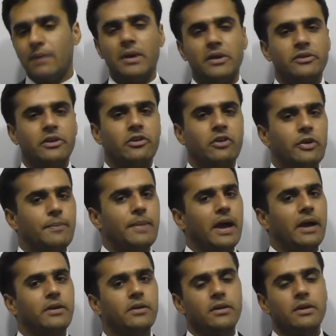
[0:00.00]
the basic rate
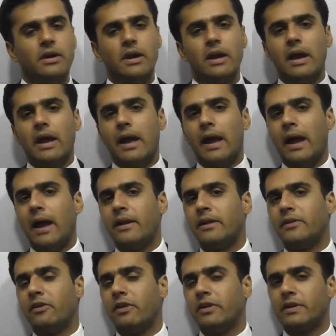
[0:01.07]
band, and
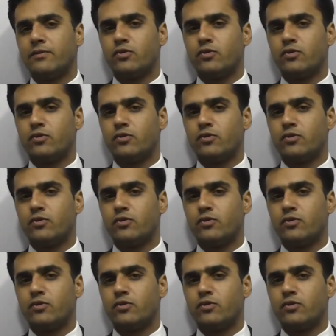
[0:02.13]
at the rate